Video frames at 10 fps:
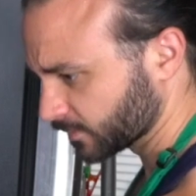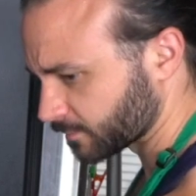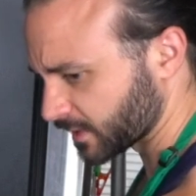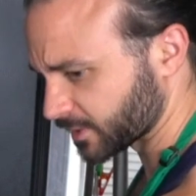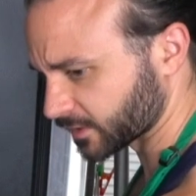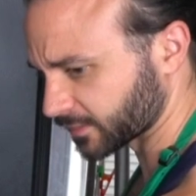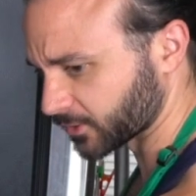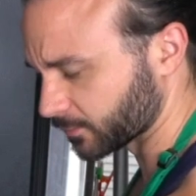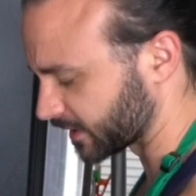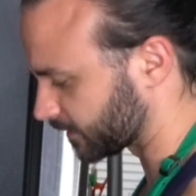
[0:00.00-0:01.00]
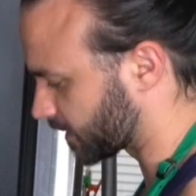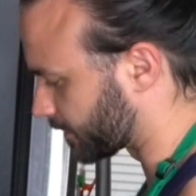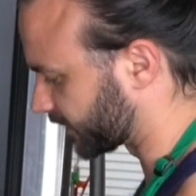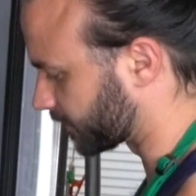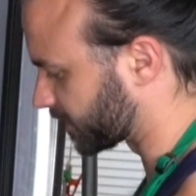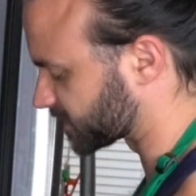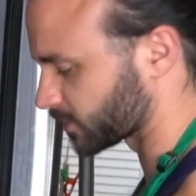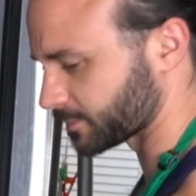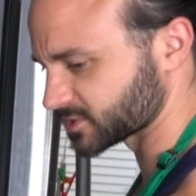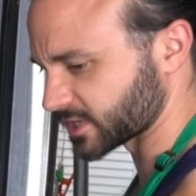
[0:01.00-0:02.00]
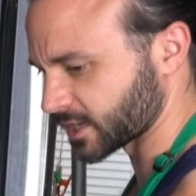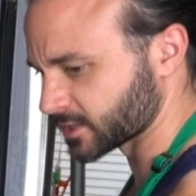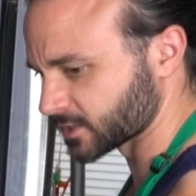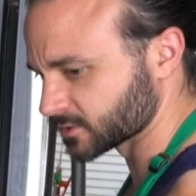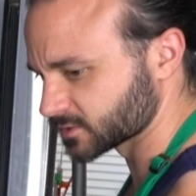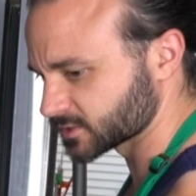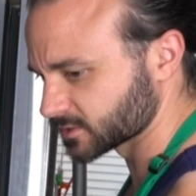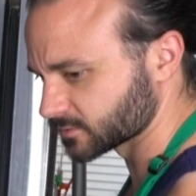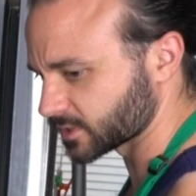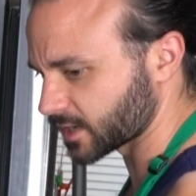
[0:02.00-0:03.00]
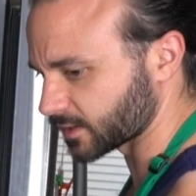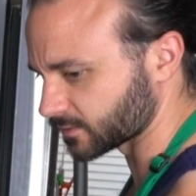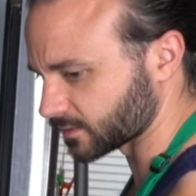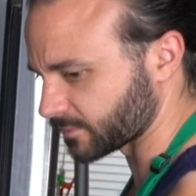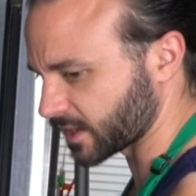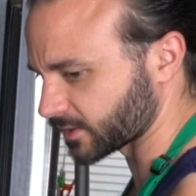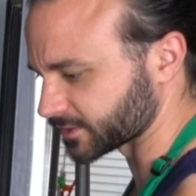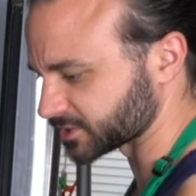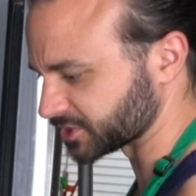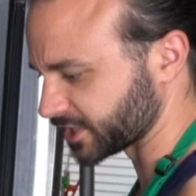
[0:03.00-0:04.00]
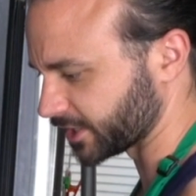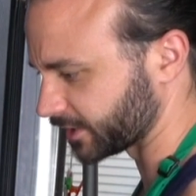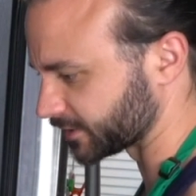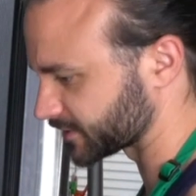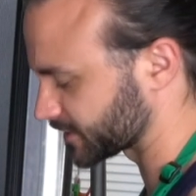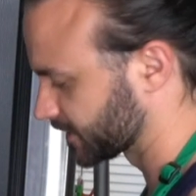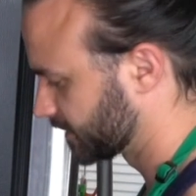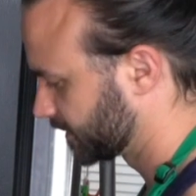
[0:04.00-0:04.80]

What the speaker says: maybe a little bit coming from the sweet potatoes. We got a good amount in the cheese.